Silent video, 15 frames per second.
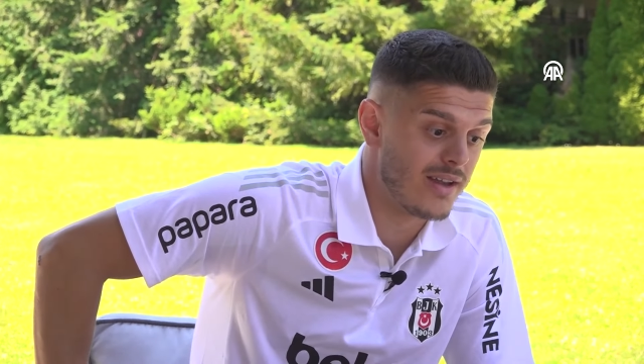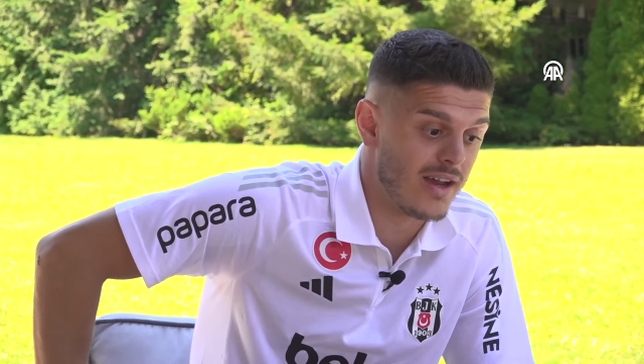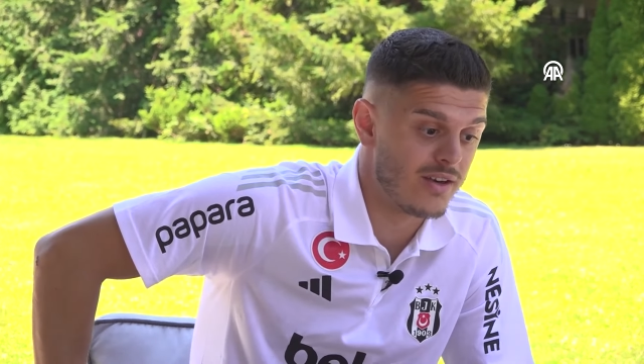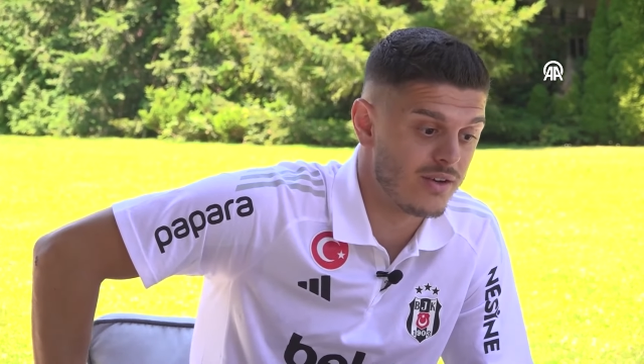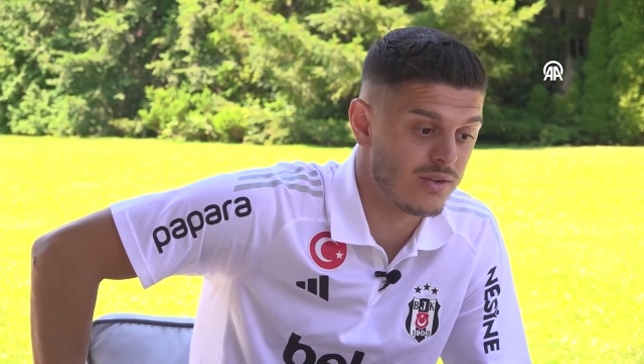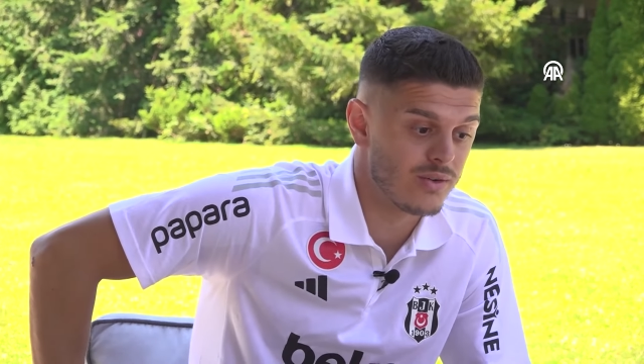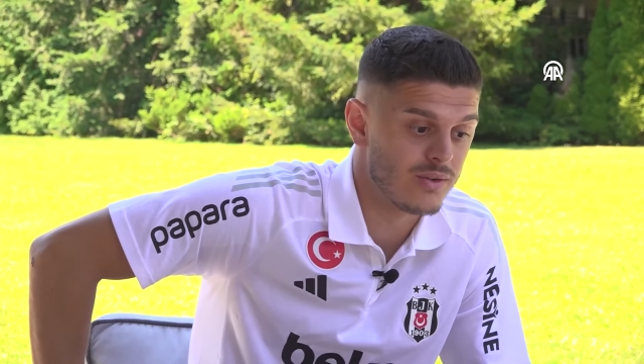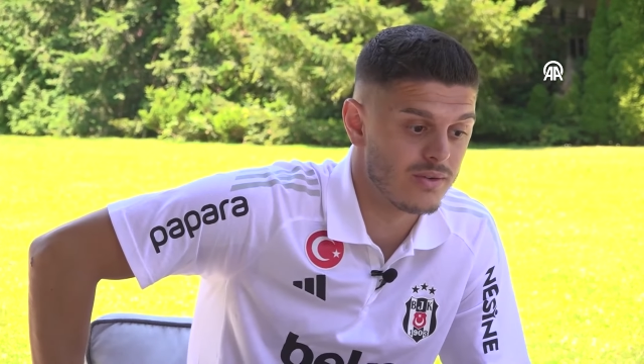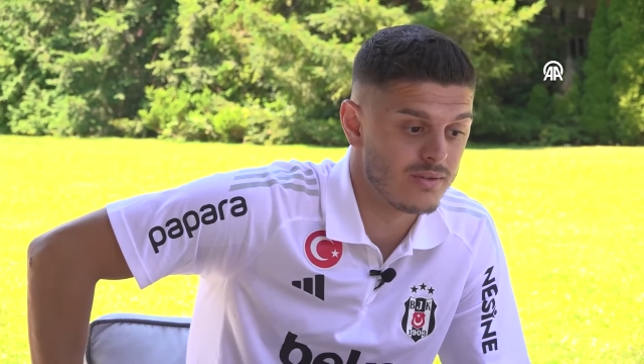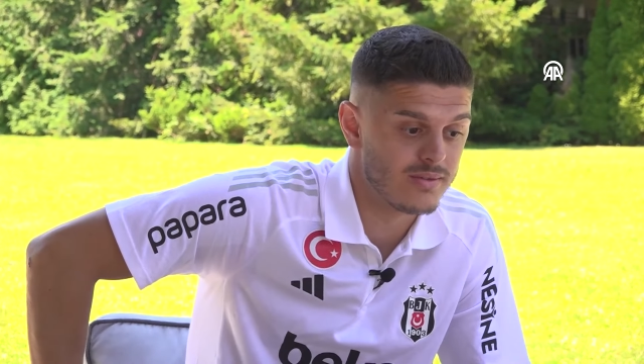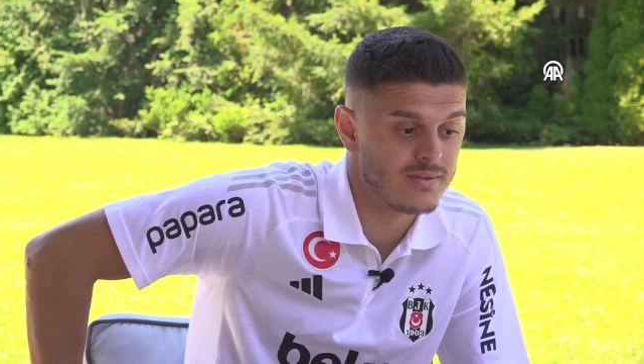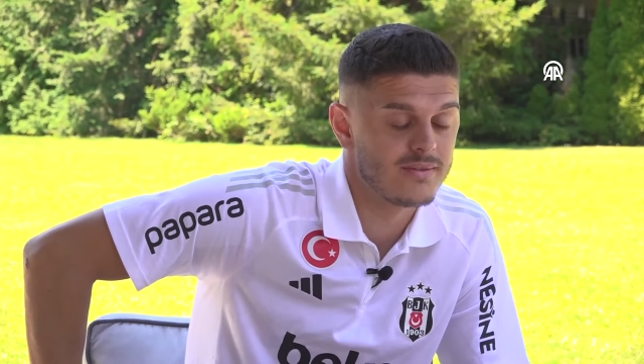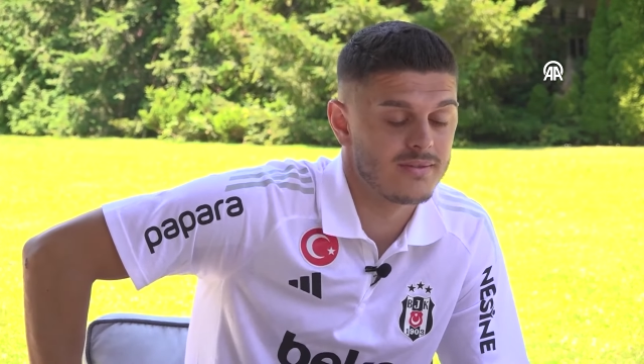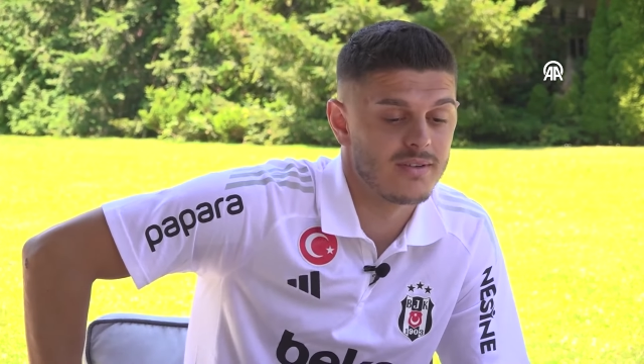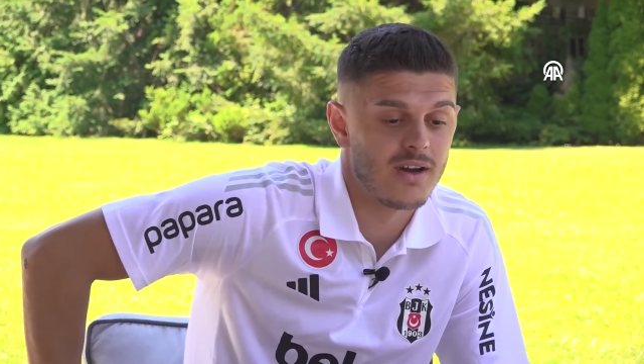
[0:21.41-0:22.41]
I know
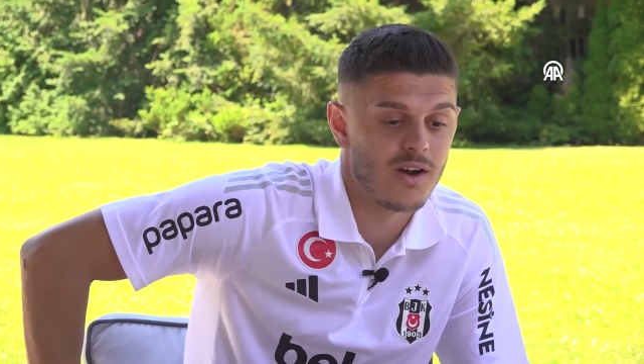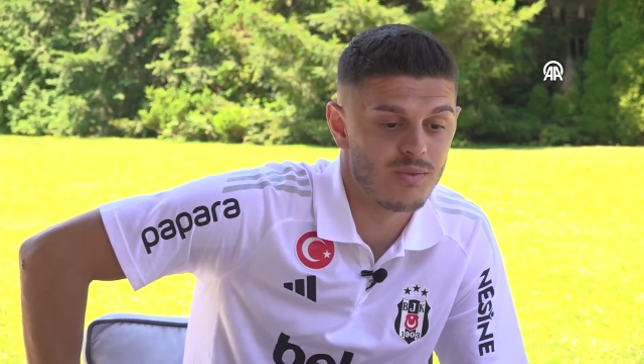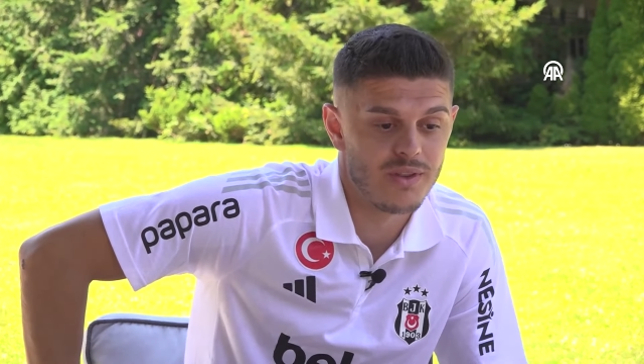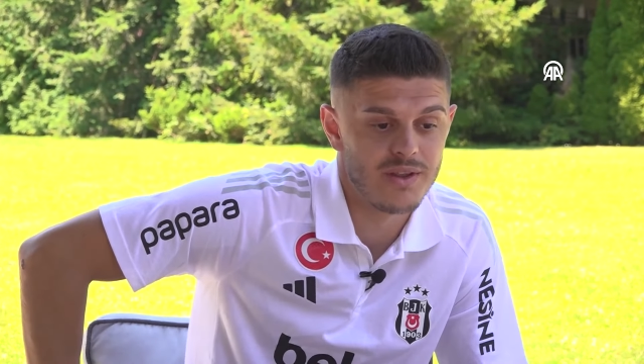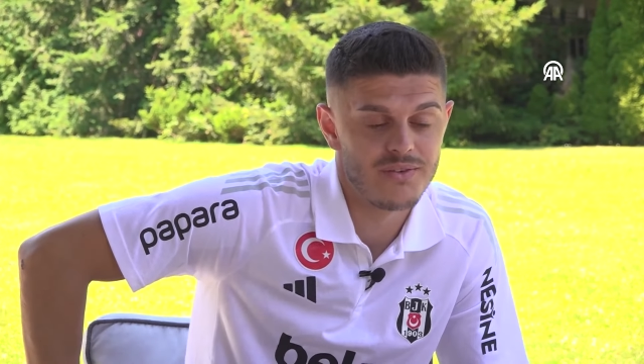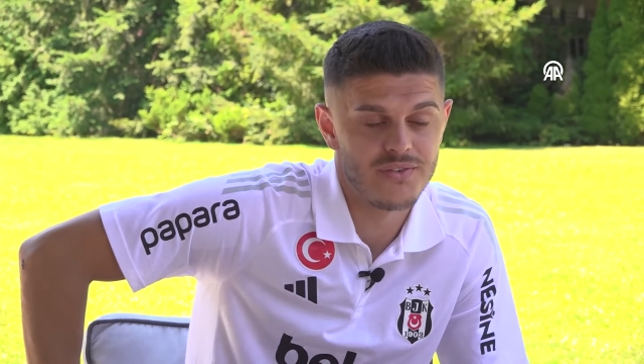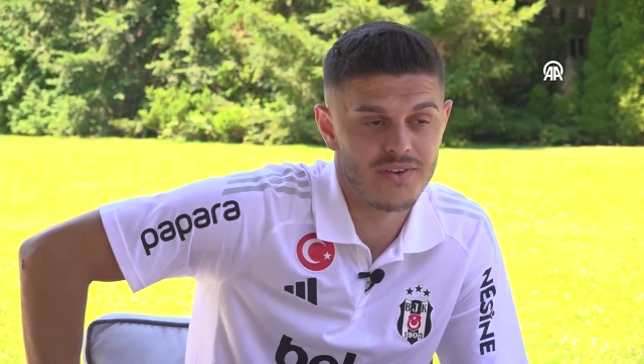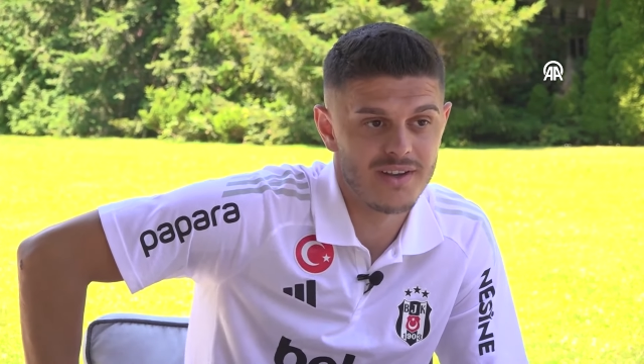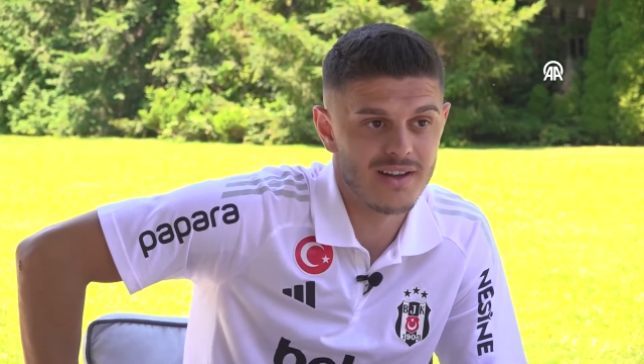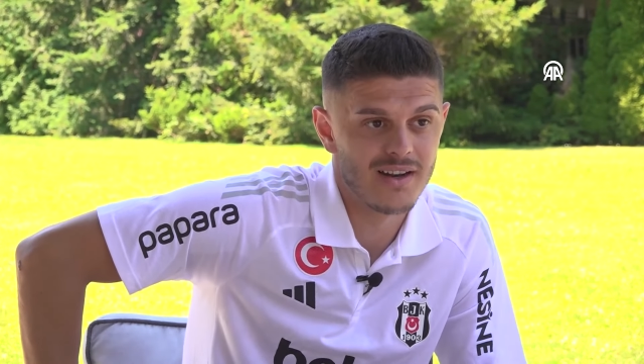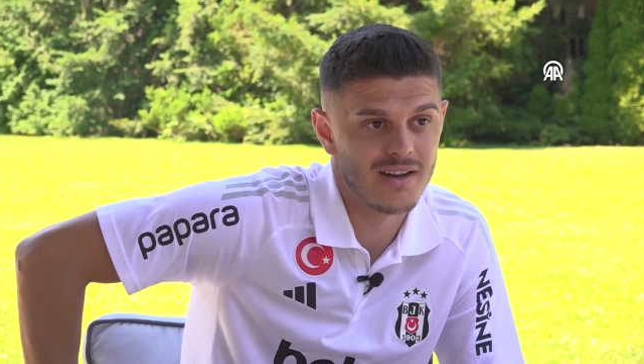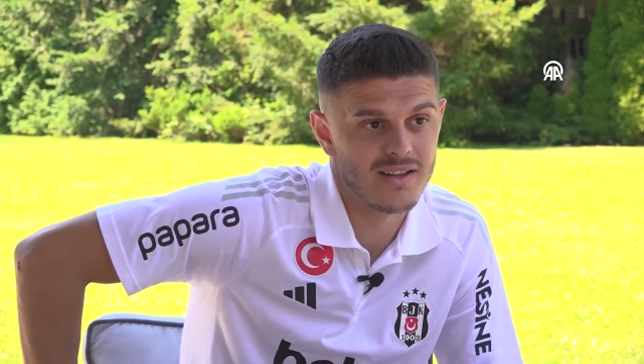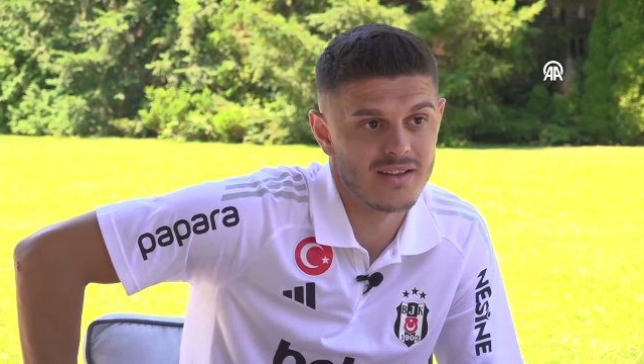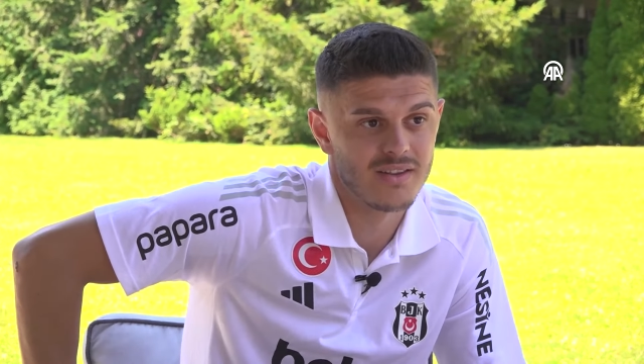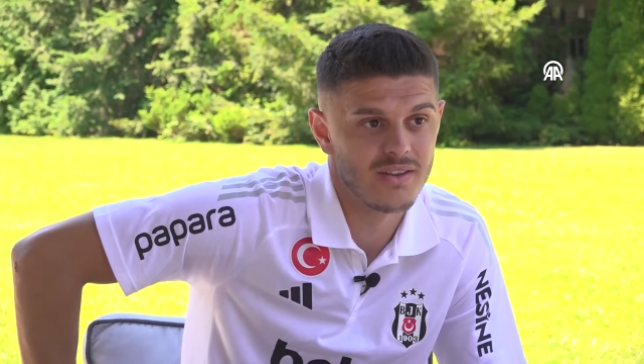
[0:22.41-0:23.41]
how they
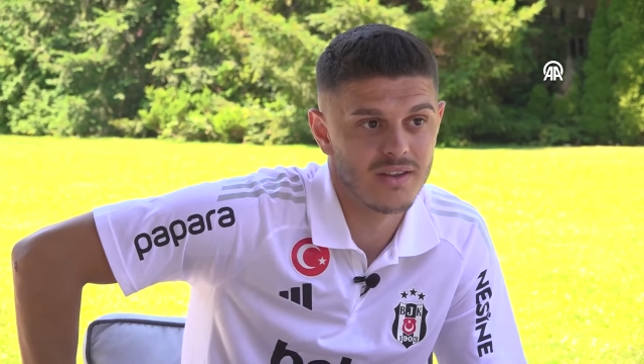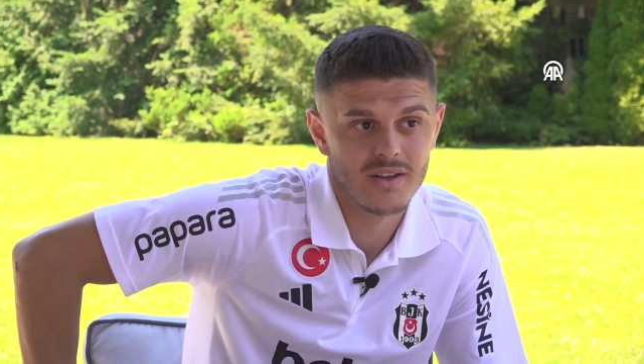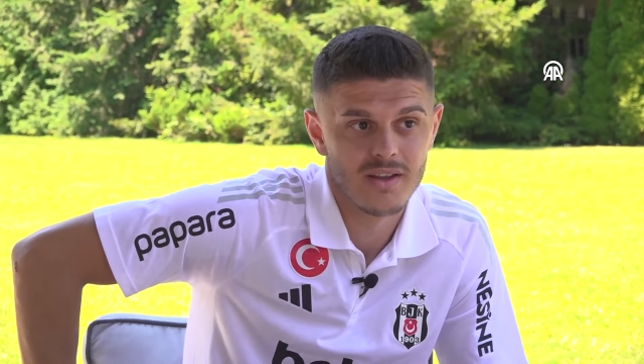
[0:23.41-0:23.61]
feel and